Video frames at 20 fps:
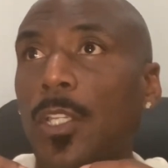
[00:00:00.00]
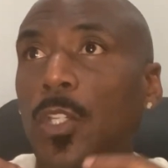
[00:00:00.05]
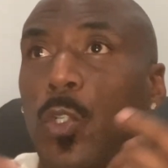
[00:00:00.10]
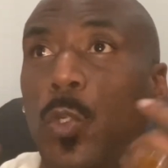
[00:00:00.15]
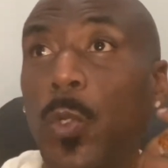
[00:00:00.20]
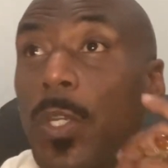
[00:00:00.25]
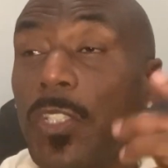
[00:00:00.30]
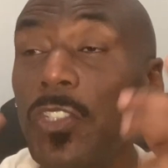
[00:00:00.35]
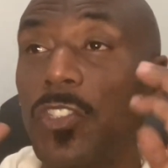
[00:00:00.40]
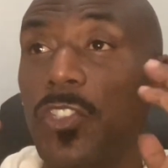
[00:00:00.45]

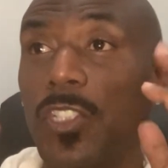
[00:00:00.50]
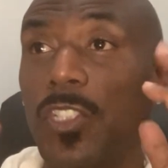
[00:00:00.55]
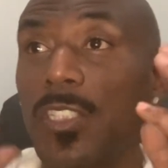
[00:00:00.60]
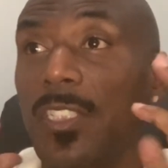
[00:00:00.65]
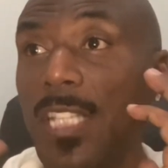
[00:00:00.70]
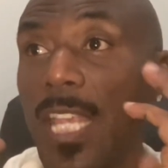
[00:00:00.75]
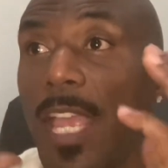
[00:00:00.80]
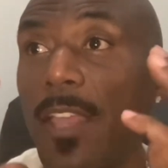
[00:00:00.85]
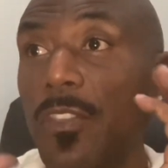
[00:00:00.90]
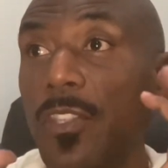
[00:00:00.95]

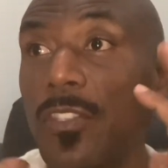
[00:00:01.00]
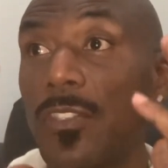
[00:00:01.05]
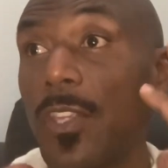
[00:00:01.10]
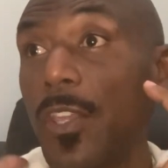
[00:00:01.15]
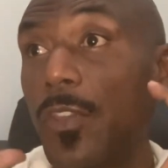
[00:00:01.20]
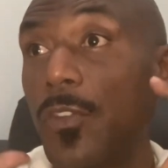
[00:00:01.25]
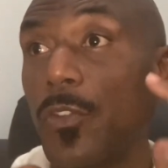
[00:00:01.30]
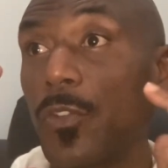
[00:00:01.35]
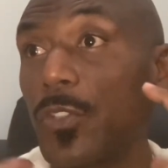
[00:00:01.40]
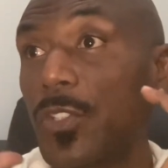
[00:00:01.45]
Christians have this
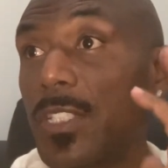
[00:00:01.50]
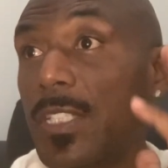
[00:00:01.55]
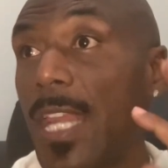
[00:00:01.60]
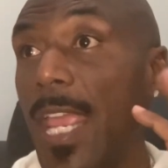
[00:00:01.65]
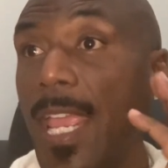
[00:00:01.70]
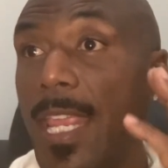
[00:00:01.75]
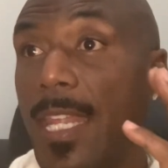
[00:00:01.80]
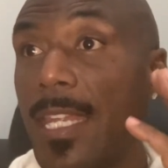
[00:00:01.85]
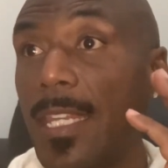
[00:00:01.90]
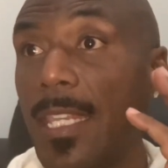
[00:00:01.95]

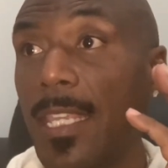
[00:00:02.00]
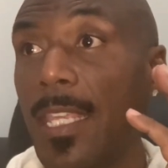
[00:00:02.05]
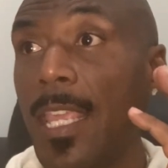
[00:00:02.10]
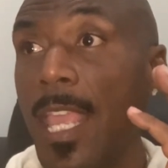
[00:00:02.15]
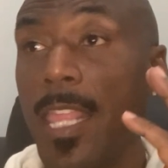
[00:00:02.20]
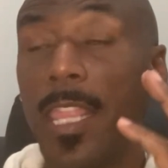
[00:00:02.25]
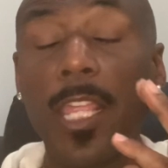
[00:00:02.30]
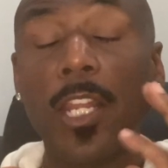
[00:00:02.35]
understanding